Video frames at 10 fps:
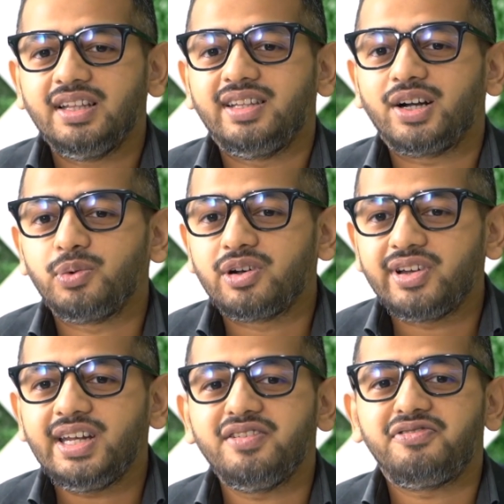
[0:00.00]
that will
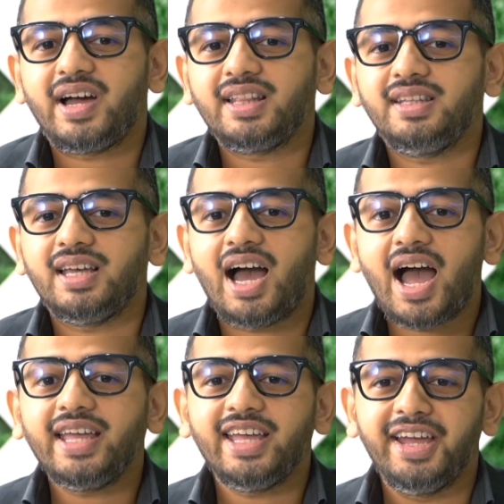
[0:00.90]
redefine the
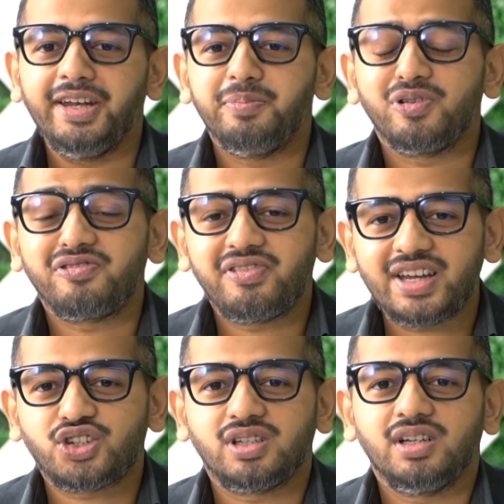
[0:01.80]
high-end
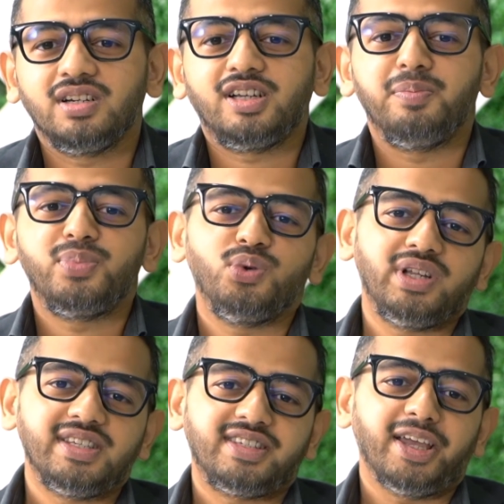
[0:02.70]
professional
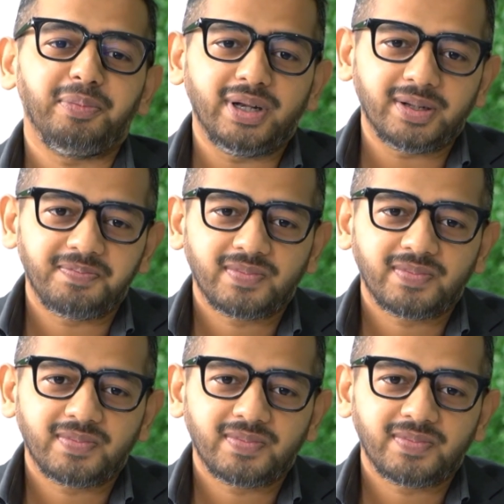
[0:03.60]
computing segment.